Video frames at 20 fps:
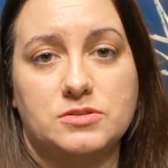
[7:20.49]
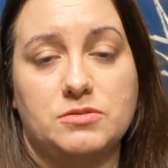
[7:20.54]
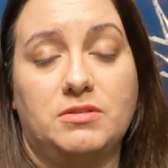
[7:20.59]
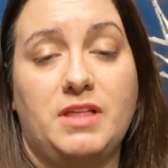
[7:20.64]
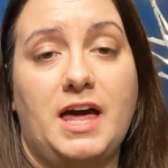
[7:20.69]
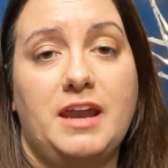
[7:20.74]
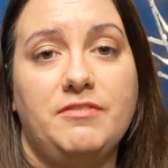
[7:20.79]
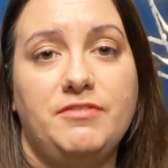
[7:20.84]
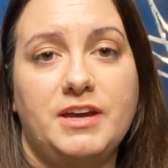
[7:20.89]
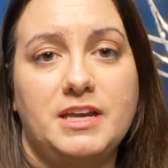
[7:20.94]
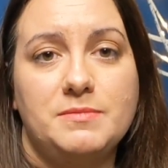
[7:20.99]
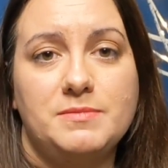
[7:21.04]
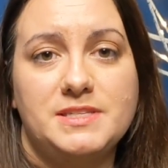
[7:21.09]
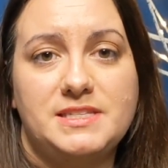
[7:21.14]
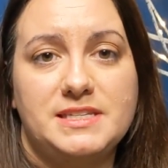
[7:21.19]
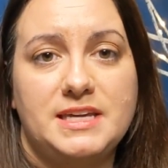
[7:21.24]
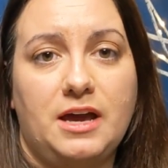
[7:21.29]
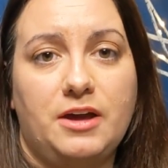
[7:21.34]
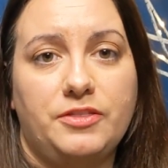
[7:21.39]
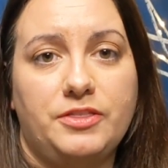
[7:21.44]
So a lot of vitamin
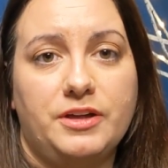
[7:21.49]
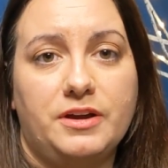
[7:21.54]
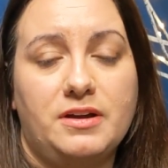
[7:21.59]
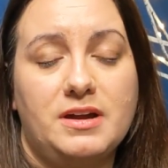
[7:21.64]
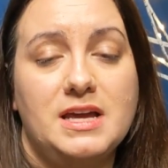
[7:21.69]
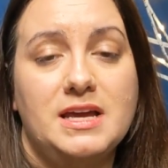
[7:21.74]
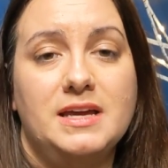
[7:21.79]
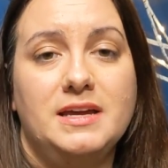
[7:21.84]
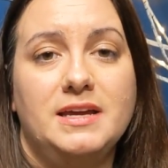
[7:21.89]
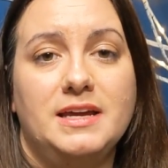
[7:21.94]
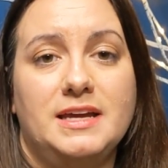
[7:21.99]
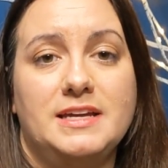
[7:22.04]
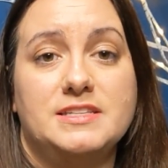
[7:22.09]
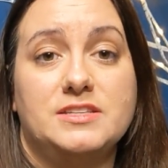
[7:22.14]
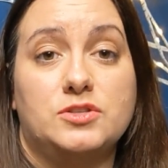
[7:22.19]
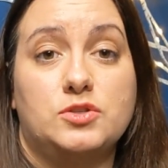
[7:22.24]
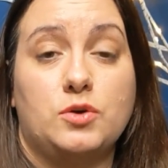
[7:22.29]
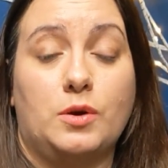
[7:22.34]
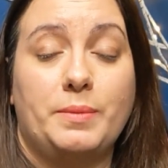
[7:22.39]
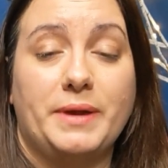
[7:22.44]
C out there
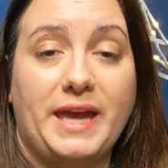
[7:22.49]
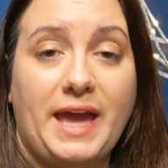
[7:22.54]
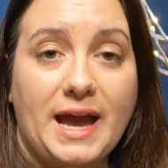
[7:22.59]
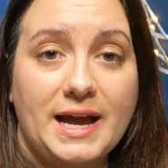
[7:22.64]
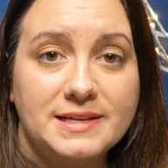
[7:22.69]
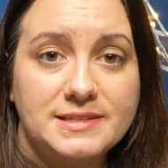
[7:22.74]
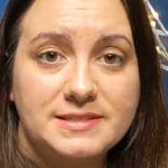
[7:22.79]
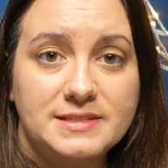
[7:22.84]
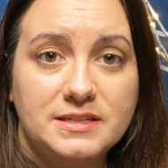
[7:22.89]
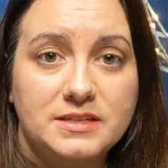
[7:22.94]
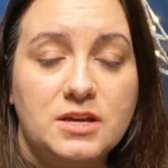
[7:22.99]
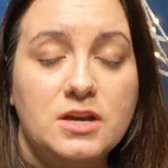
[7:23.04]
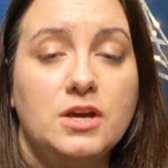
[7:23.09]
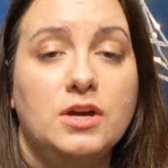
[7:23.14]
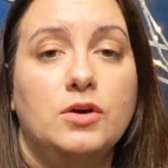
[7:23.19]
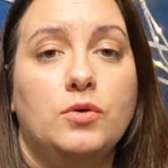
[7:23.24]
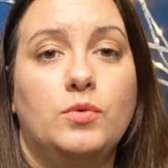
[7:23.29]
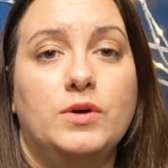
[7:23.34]
is ascorbic acid,